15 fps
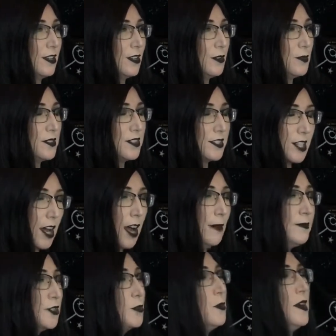with the top
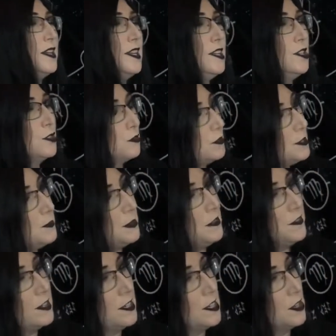20 creepy
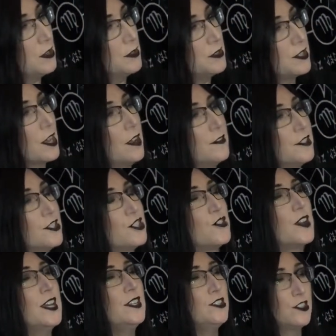videos of
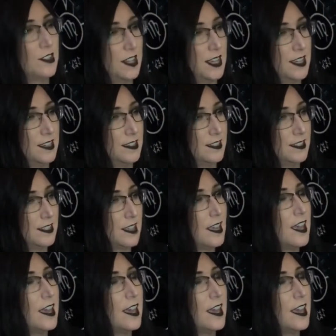strange things